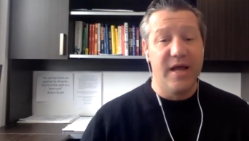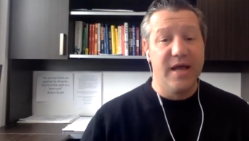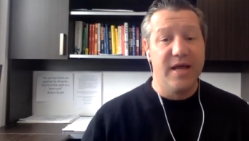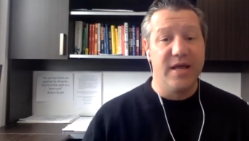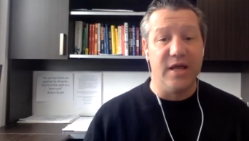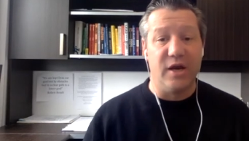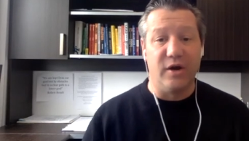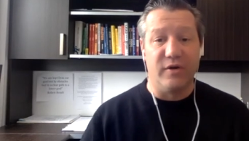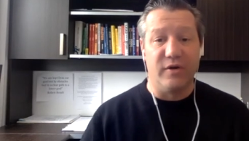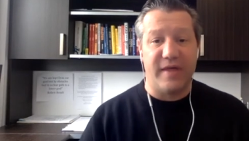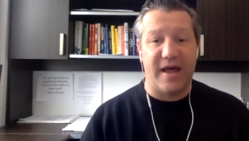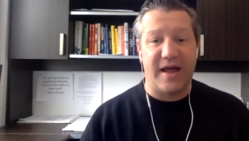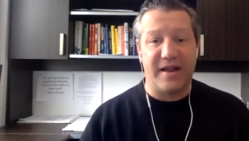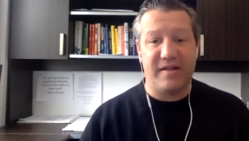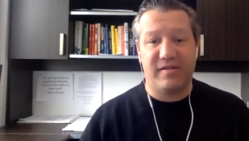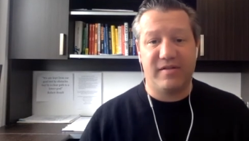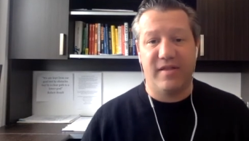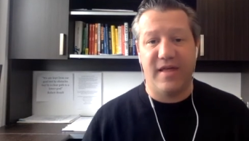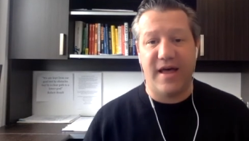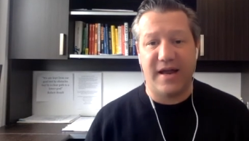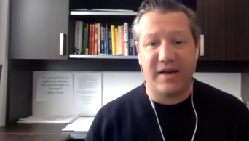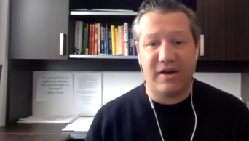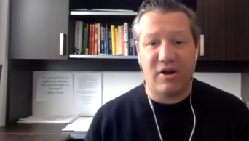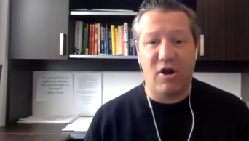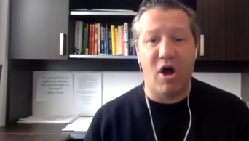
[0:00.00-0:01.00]
you know that
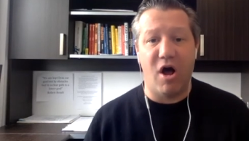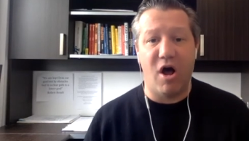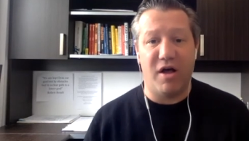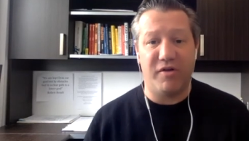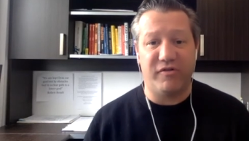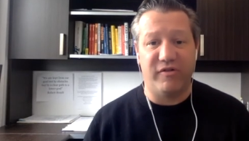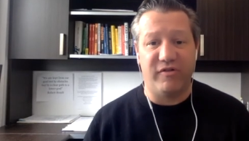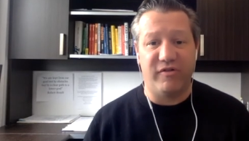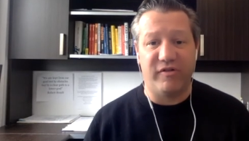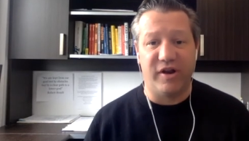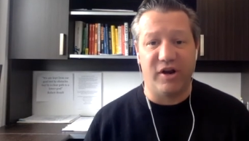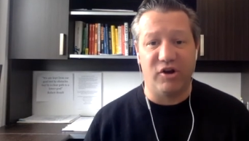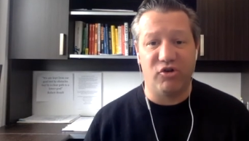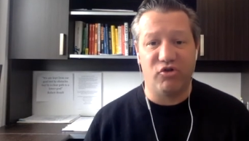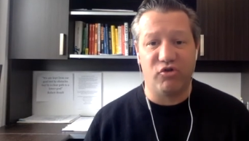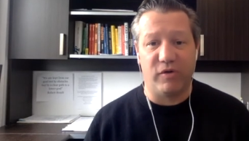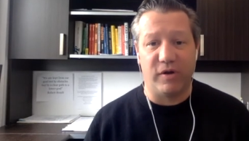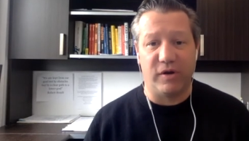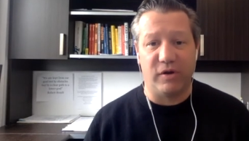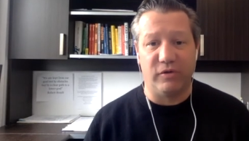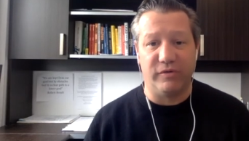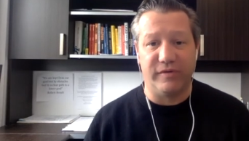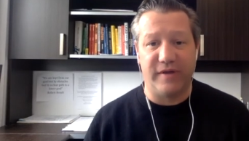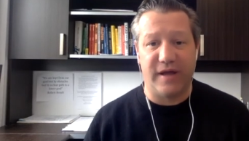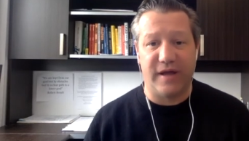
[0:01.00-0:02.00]
that cost is going to
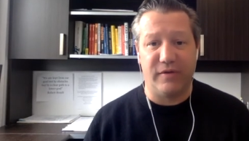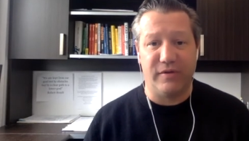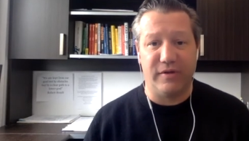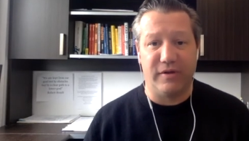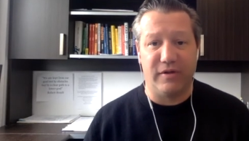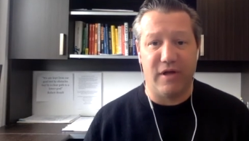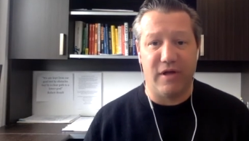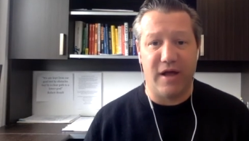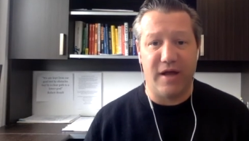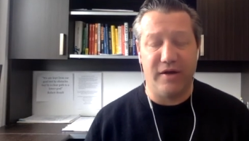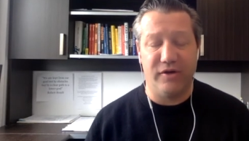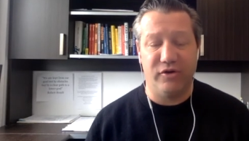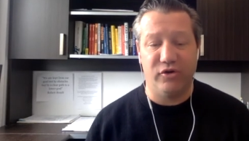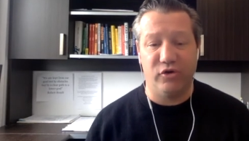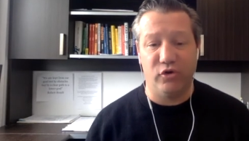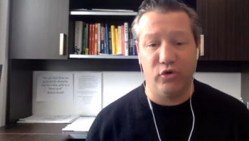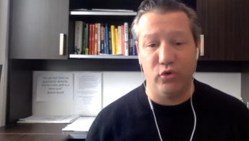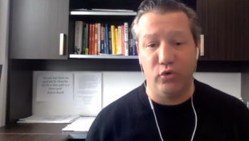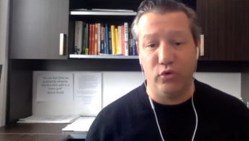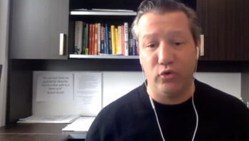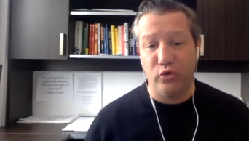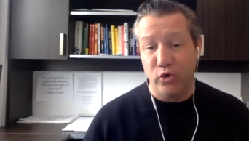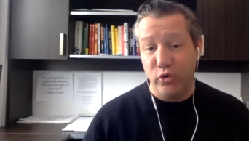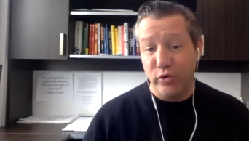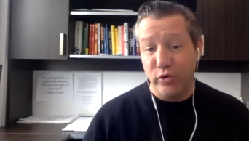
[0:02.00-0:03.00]
trickle down the line
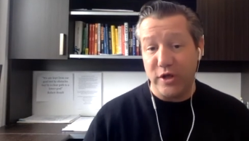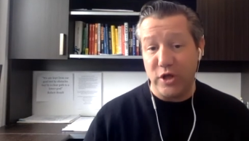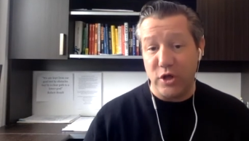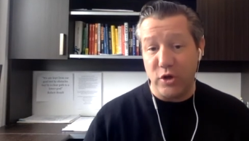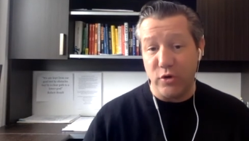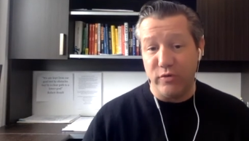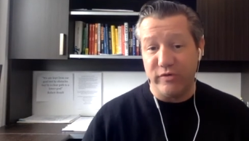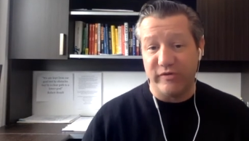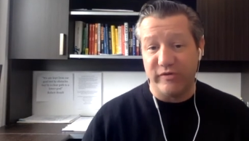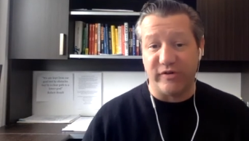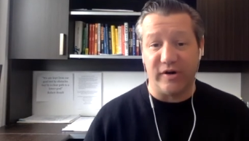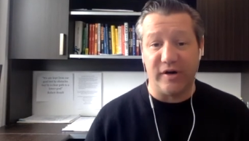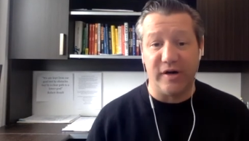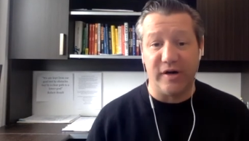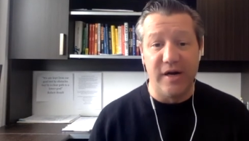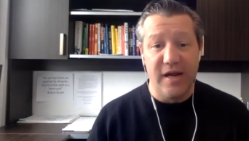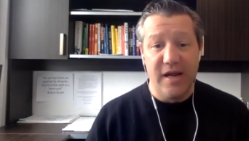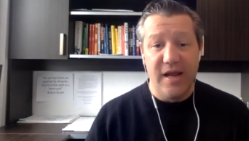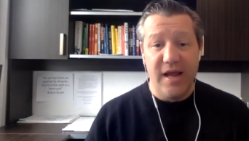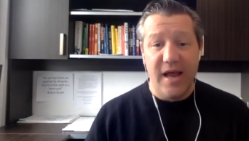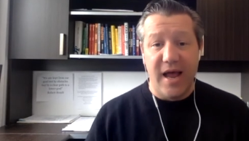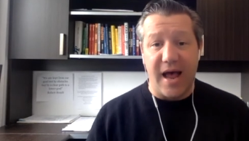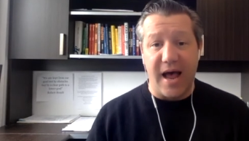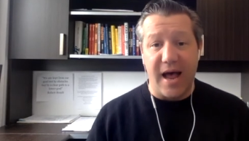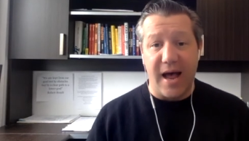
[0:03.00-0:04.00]
to to the user.
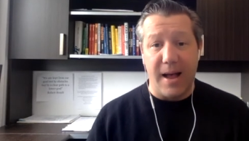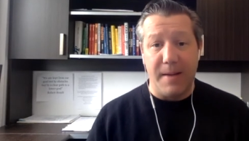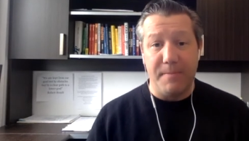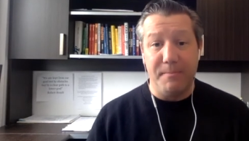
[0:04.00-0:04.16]
Uh,